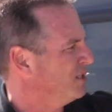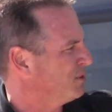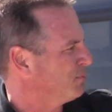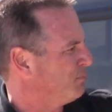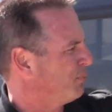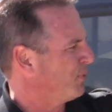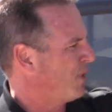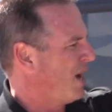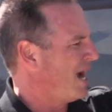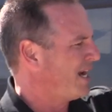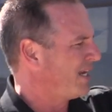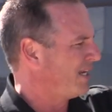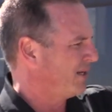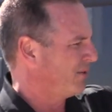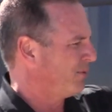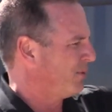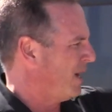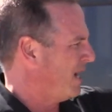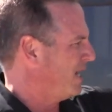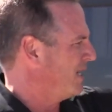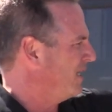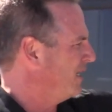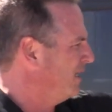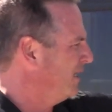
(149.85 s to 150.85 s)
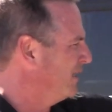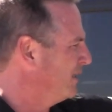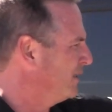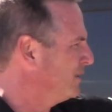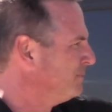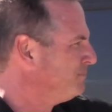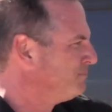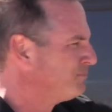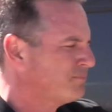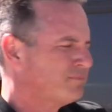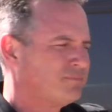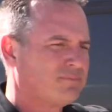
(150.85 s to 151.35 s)
This bracket right
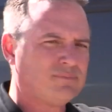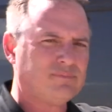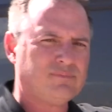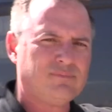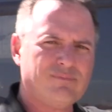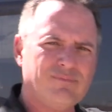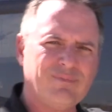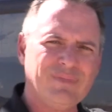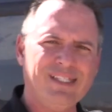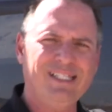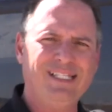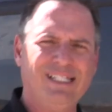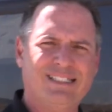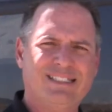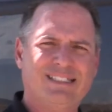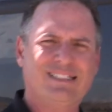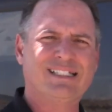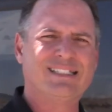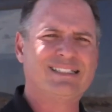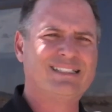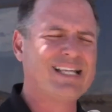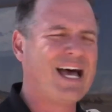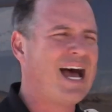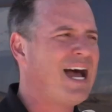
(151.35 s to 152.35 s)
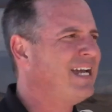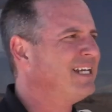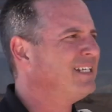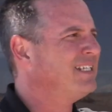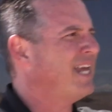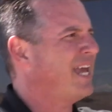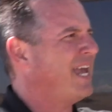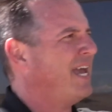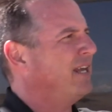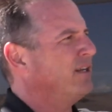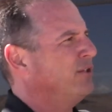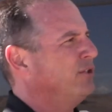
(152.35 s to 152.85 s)
here is designed
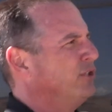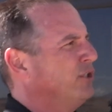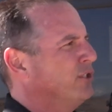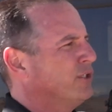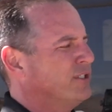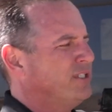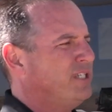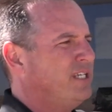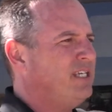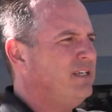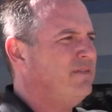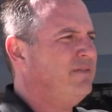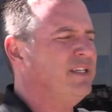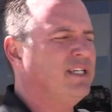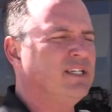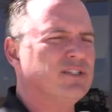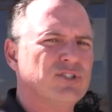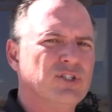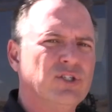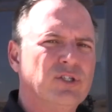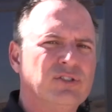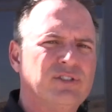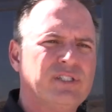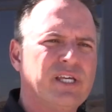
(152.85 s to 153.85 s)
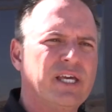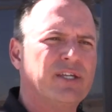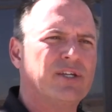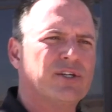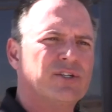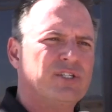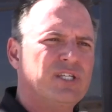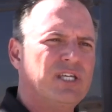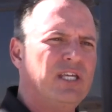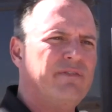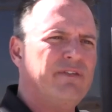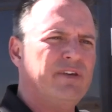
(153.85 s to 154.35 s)
to handle your TV. So you can take your
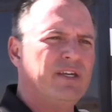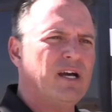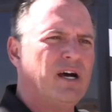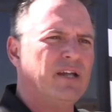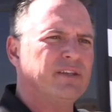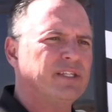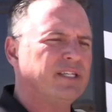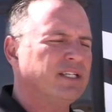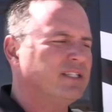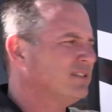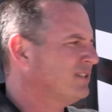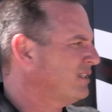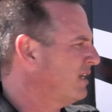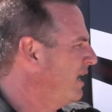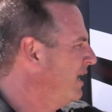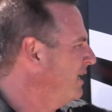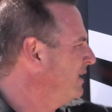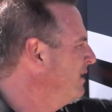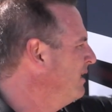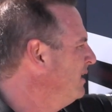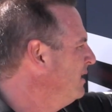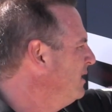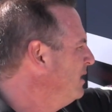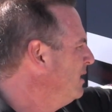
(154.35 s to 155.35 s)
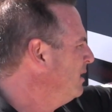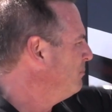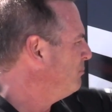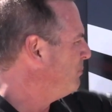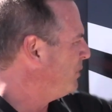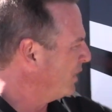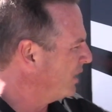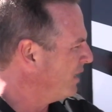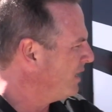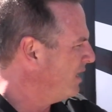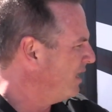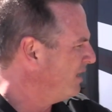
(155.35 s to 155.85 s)
TV on the inside,
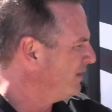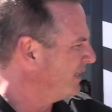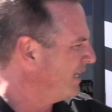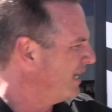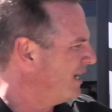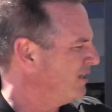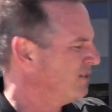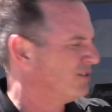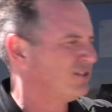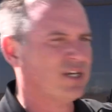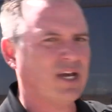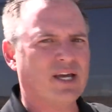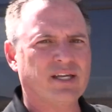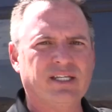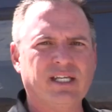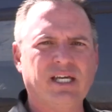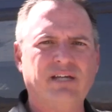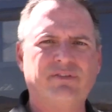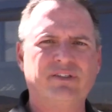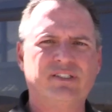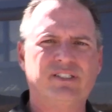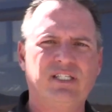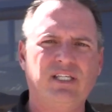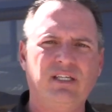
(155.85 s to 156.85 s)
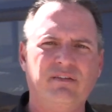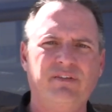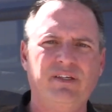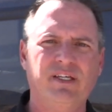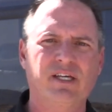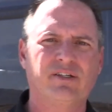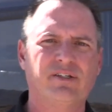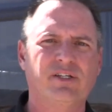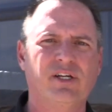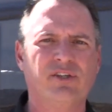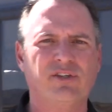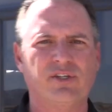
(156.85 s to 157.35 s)
put it on the outside and have a TV
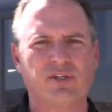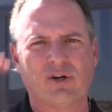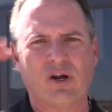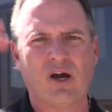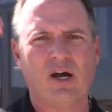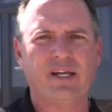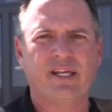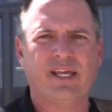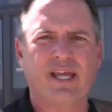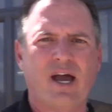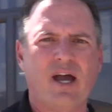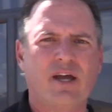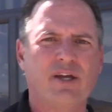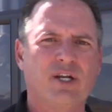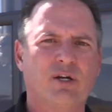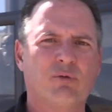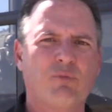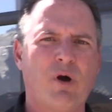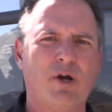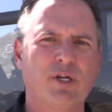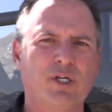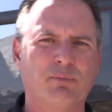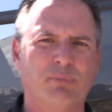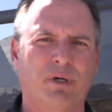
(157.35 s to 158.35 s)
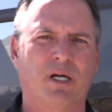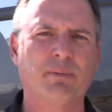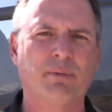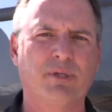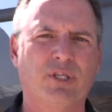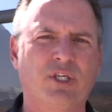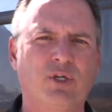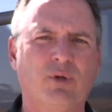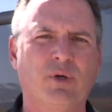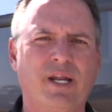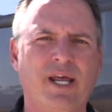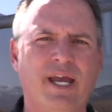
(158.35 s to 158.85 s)
underneath your awning out here while you're
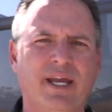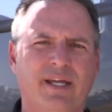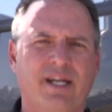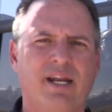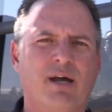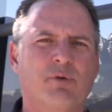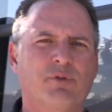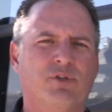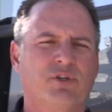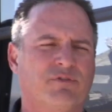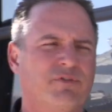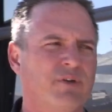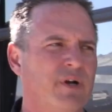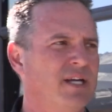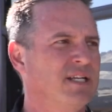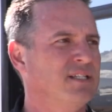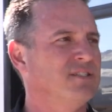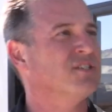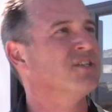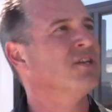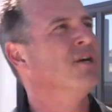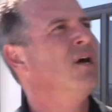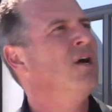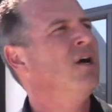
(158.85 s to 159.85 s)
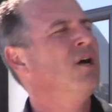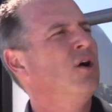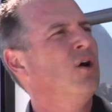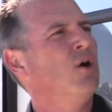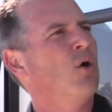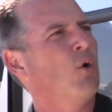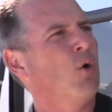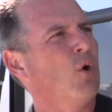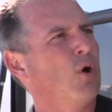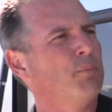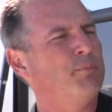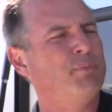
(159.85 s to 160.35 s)
barbecuing, hanging out with your friends,
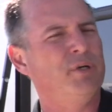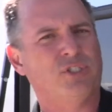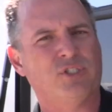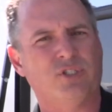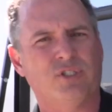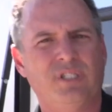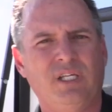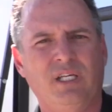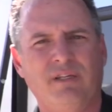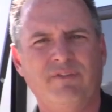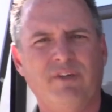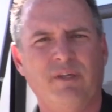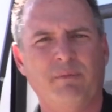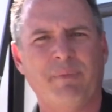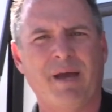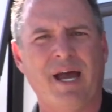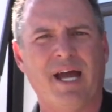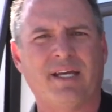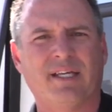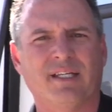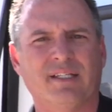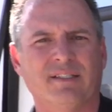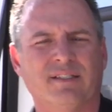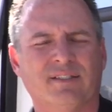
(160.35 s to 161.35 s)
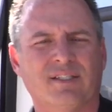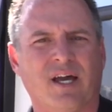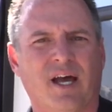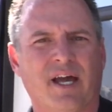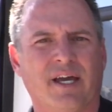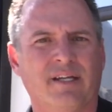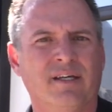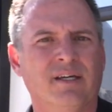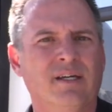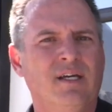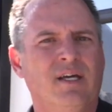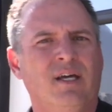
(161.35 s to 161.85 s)
or put your TV back
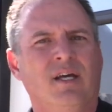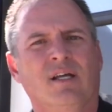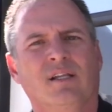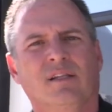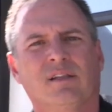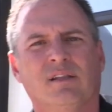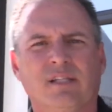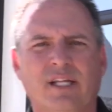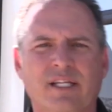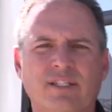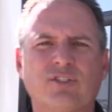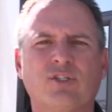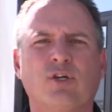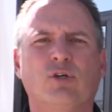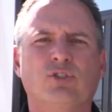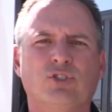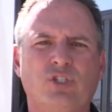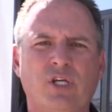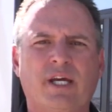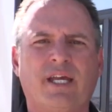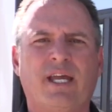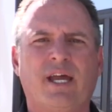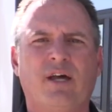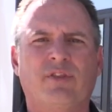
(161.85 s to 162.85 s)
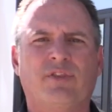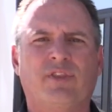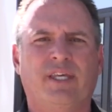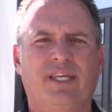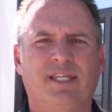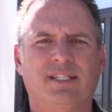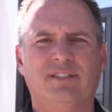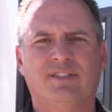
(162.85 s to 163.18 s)
inside. Let's go check out the